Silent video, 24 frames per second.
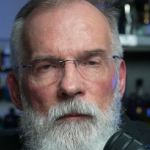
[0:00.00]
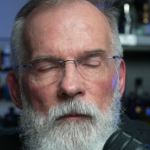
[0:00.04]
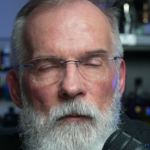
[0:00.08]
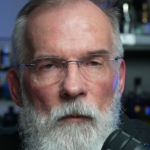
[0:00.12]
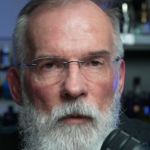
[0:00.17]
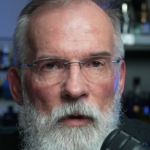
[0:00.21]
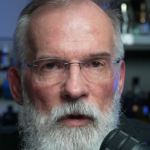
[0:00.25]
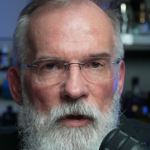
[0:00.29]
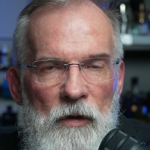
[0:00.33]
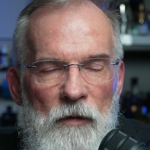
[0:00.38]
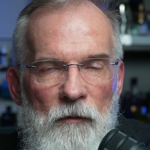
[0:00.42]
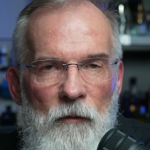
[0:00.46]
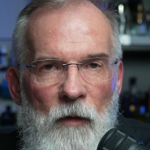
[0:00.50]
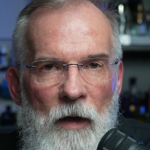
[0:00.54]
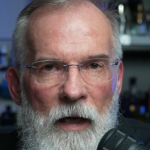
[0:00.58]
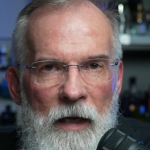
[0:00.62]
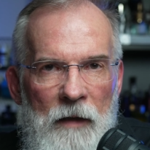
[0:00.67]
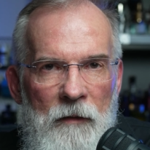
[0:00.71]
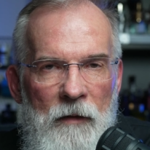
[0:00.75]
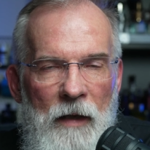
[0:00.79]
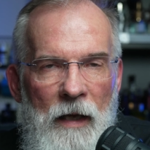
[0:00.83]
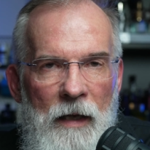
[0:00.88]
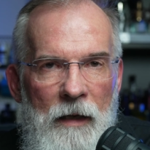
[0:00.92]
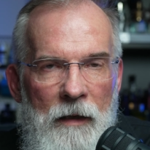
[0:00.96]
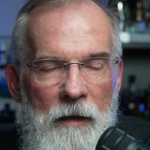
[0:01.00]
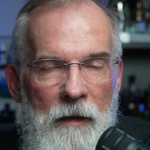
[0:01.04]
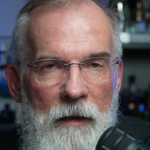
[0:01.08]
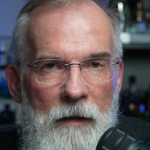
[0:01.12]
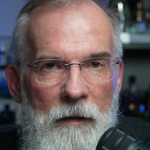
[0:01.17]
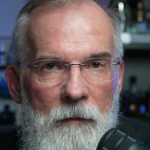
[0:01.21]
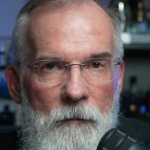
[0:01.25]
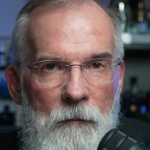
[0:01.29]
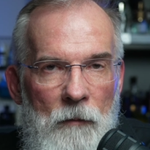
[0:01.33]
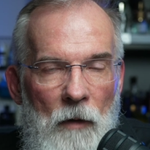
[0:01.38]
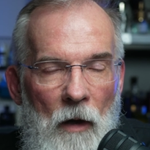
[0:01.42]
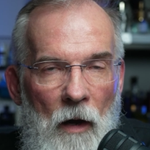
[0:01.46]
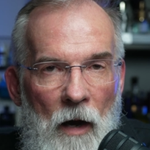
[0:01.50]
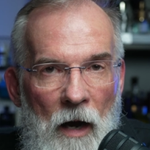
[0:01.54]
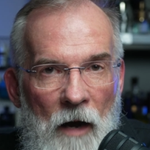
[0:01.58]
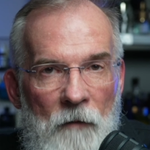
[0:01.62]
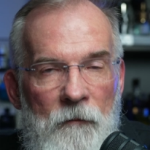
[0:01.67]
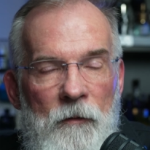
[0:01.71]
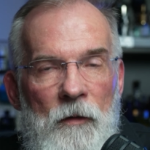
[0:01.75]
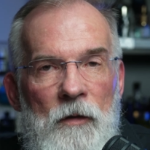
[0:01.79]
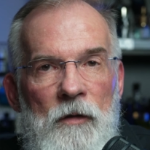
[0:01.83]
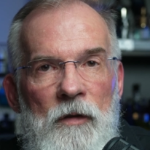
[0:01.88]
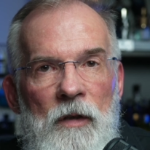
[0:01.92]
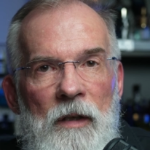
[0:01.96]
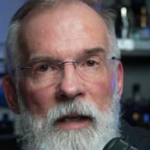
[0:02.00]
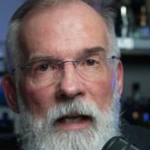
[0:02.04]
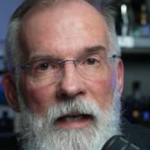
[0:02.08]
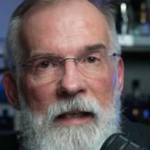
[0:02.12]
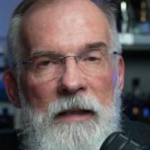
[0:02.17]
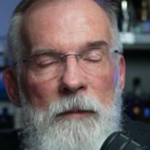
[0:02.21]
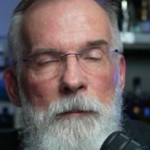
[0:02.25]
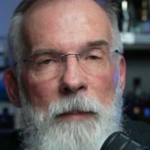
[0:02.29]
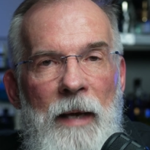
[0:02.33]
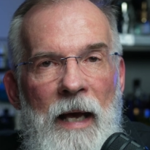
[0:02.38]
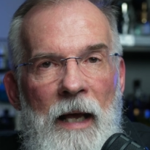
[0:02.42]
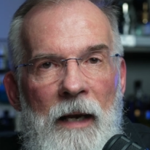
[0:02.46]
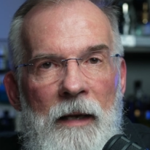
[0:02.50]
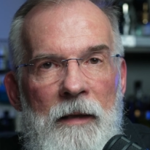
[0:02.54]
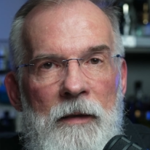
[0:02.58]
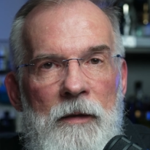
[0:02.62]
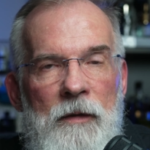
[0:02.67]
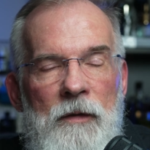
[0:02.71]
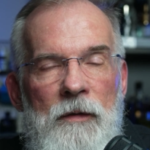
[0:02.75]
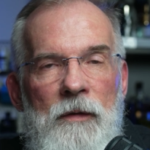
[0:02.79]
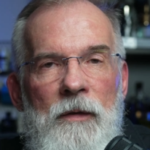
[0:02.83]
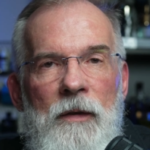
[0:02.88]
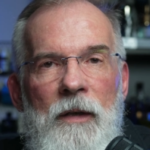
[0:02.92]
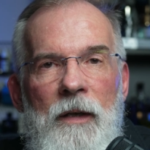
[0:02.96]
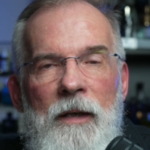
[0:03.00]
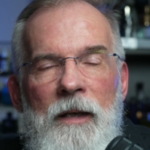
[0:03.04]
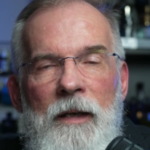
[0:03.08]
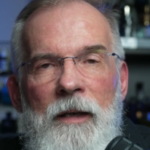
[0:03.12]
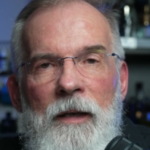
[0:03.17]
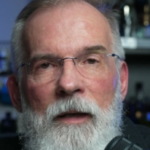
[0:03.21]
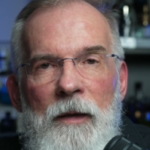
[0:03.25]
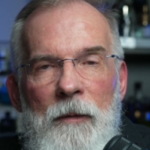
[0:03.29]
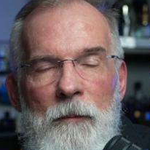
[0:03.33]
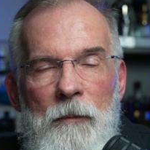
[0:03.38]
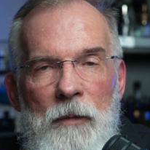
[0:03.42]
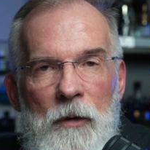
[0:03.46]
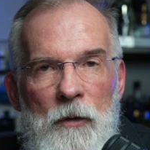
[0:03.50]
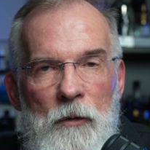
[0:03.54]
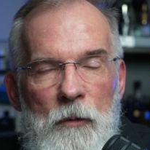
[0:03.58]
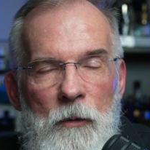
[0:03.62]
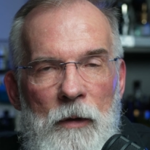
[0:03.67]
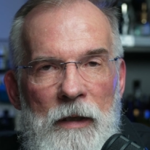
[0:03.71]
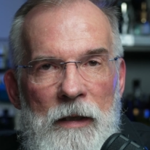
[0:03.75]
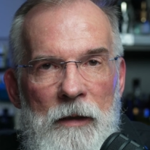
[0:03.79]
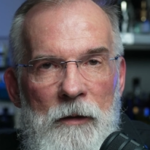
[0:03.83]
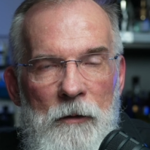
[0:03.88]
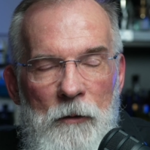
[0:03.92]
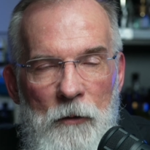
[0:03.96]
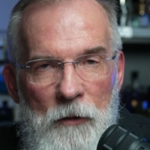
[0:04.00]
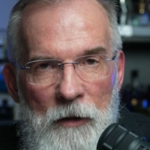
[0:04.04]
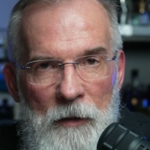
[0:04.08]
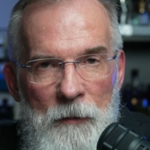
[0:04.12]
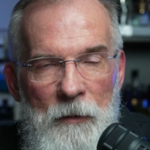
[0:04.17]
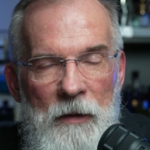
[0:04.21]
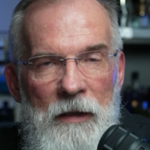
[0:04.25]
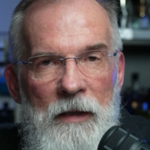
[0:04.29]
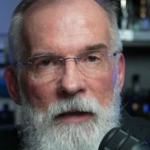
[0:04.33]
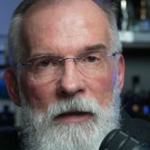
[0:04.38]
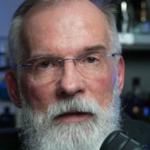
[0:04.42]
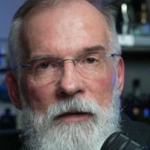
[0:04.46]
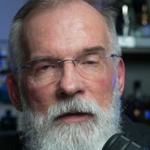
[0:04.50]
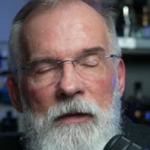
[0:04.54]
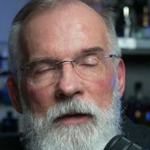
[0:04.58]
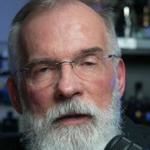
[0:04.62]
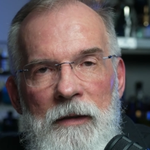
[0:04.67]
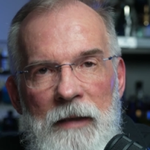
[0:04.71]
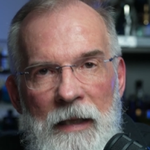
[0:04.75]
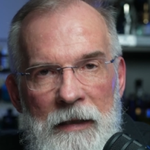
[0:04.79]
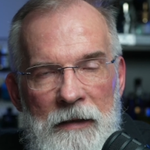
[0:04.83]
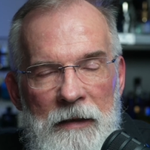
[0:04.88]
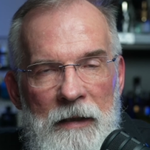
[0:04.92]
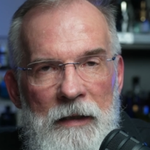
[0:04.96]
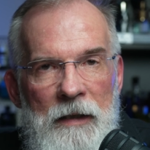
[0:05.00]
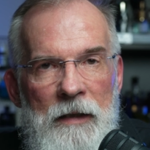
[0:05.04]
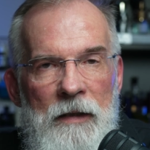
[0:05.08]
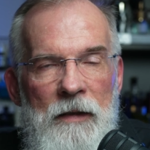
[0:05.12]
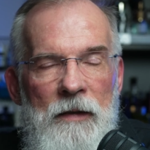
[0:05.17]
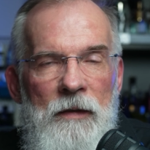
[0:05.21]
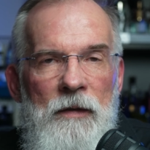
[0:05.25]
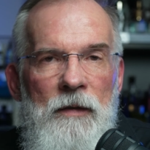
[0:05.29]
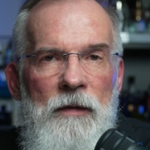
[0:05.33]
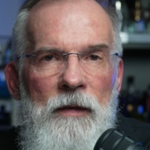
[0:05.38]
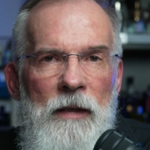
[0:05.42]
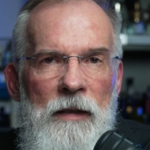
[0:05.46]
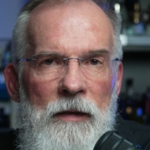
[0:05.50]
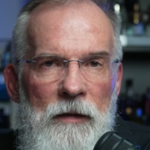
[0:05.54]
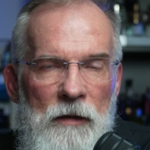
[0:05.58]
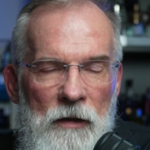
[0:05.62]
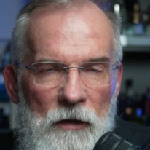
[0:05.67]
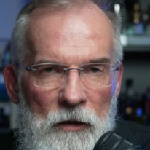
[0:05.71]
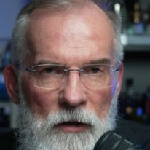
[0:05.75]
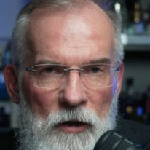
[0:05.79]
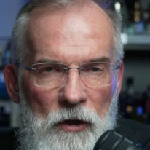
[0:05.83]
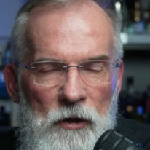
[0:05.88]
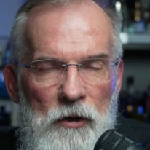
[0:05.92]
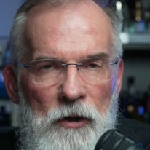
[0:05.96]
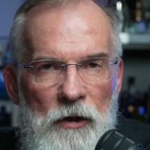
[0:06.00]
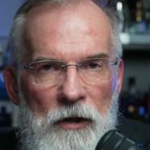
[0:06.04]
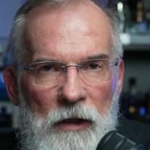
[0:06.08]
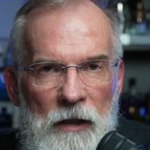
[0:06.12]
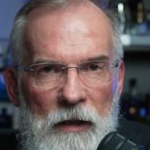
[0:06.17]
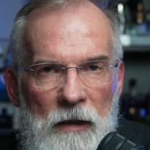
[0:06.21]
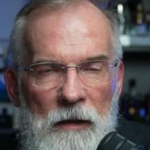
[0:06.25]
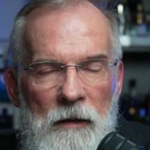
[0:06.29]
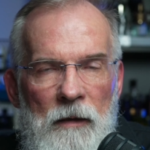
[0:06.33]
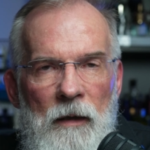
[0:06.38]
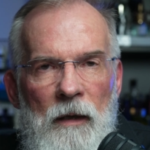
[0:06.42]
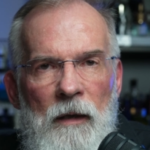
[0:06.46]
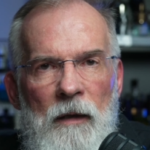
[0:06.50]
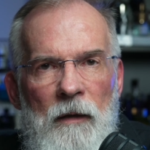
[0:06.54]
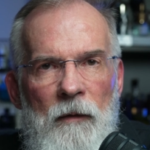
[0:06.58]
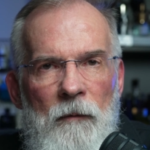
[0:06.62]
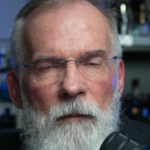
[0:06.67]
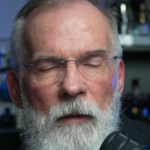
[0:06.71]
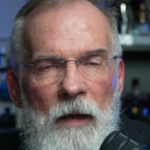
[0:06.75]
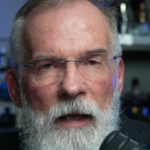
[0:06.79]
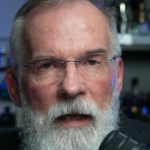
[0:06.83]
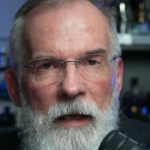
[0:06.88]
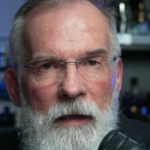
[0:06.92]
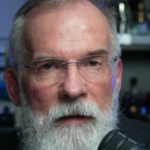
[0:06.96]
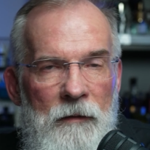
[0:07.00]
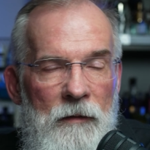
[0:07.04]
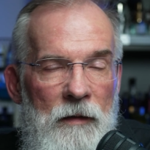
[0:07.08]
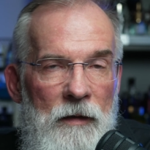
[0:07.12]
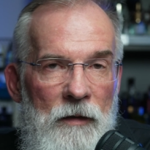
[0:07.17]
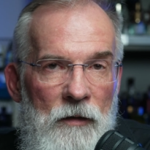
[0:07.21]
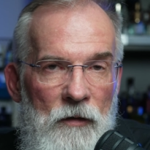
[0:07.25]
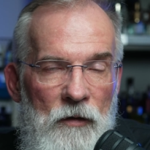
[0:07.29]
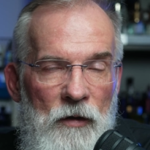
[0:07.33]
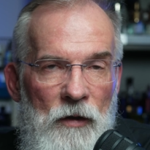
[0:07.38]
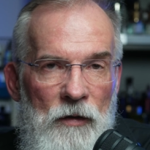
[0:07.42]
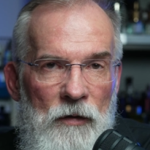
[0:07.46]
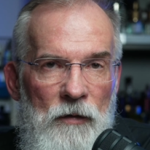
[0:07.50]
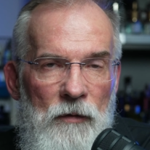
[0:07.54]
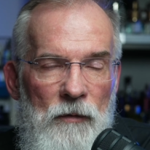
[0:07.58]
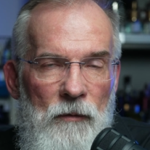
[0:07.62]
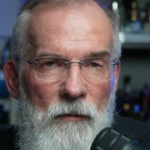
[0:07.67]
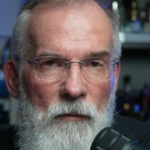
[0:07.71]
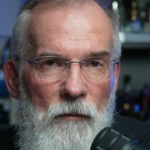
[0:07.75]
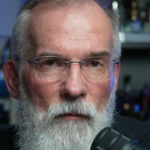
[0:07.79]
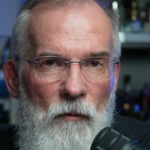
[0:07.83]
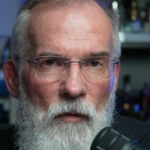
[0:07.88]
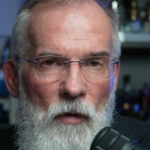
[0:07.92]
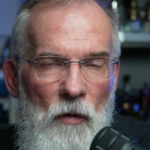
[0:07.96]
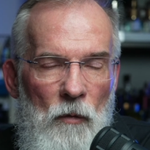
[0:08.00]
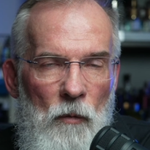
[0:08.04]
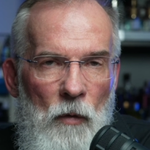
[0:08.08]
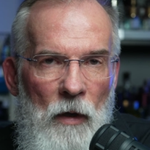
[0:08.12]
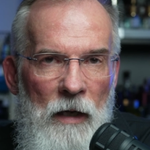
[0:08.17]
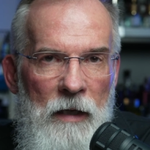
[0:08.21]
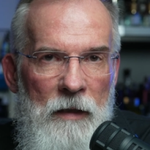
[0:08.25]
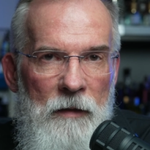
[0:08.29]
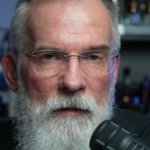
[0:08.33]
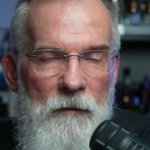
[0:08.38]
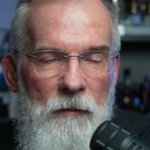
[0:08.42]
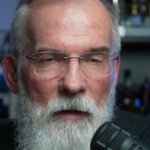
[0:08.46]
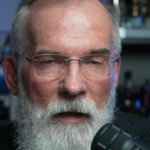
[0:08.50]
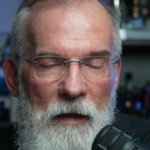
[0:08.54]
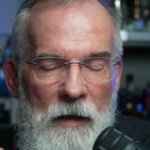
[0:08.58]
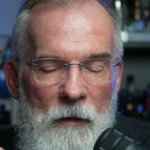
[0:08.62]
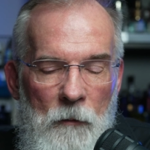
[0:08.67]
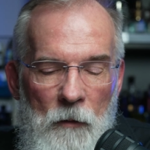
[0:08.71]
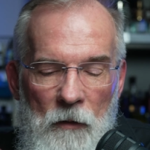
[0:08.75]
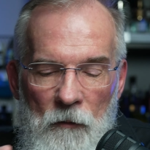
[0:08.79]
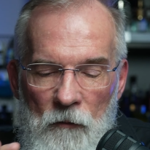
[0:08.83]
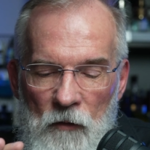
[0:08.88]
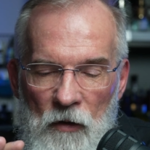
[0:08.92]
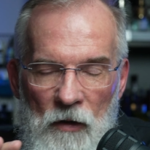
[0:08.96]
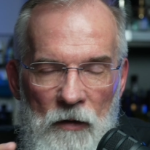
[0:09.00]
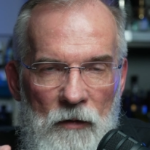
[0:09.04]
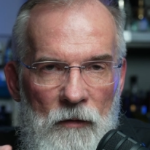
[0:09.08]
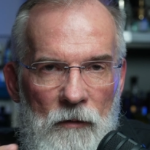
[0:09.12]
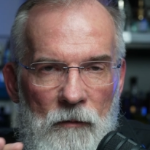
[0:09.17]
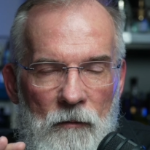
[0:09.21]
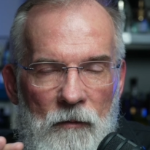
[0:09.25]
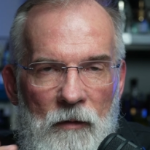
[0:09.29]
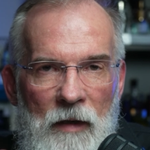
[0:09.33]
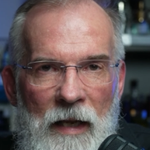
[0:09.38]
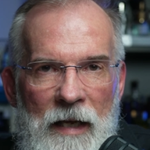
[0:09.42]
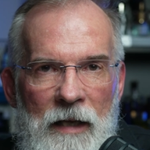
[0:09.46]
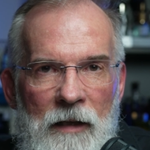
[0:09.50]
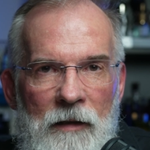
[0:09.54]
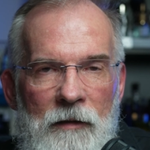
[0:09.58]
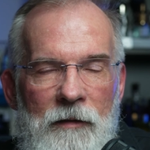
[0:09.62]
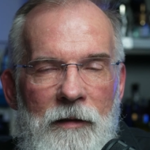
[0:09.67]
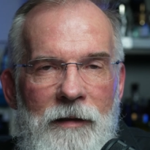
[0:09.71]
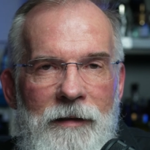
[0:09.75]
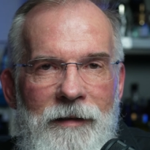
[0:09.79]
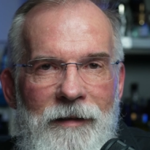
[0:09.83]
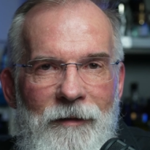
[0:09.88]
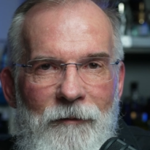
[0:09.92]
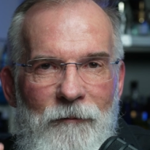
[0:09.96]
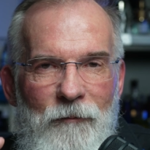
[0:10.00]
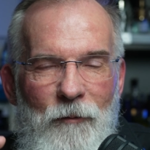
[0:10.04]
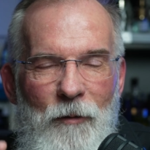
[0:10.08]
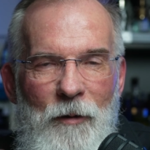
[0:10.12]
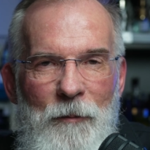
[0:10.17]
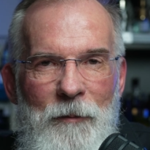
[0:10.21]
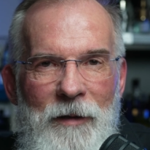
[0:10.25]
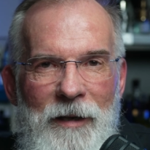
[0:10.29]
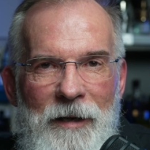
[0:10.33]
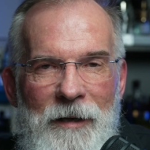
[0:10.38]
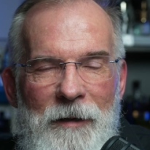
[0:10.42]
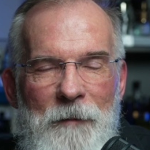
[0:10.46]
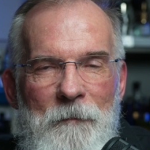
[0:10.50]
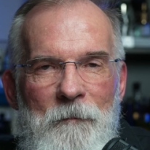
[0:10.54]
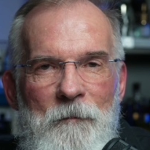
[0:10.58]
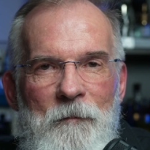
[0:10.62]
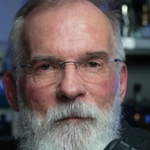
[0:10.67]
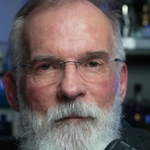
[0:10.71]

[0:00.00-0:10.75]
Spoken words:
we just find that it offers a nice balance between creaminess, cleanliness, and conditioning. And it's just I think we've just nailed the formula.